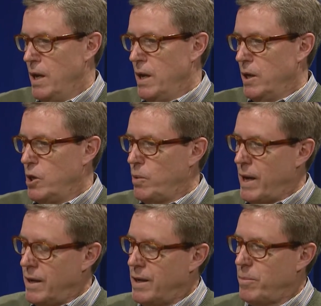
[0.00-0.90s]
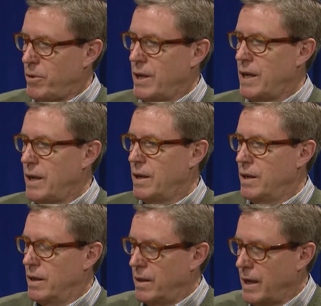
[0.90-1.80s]
you end up
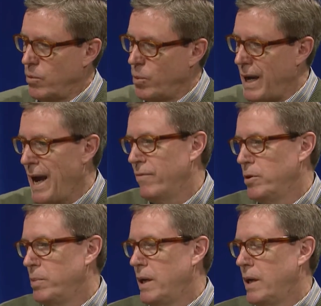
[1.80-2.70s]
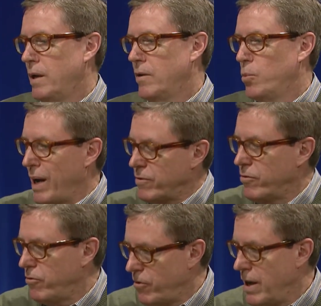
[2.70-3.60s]
thinking that we have to
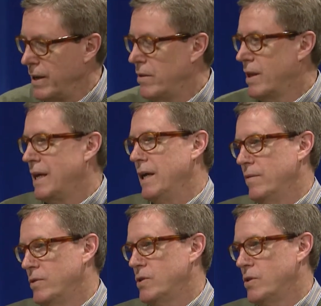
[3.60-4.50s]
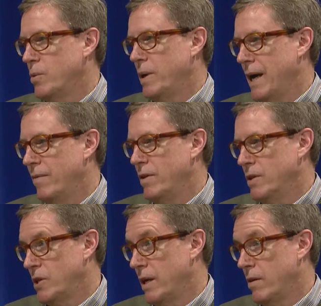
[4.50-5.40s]
find the gifts that we have
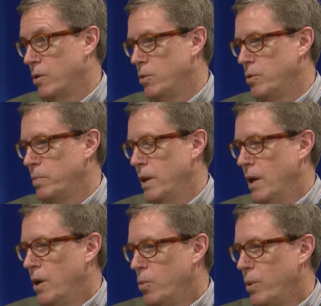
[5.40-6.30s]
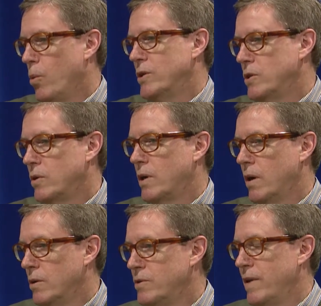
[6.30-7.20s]
inside of the group. We want to
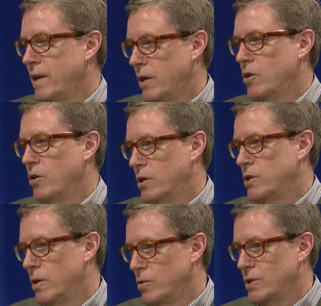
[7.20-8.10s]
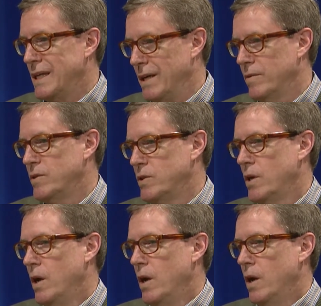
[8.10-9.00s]
cultivate and encourage those gifts.
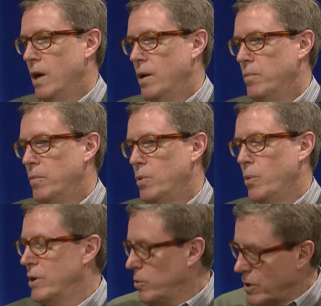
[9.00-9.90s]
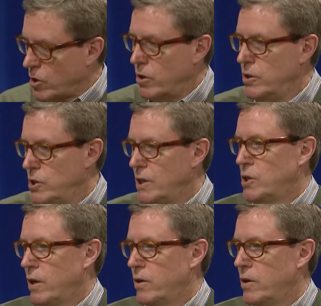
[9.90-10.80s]
We want to encourage each
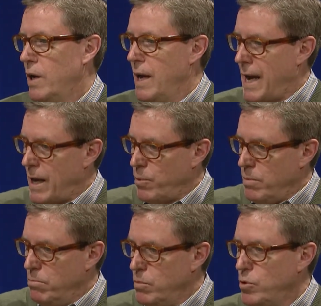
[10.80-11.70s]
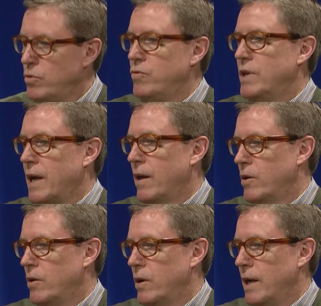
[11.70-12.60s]
other, and we move
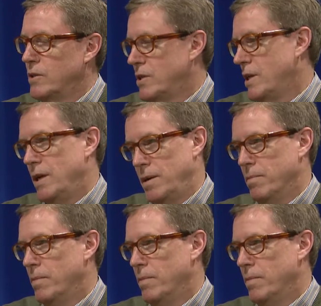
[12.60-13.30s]
together as a team.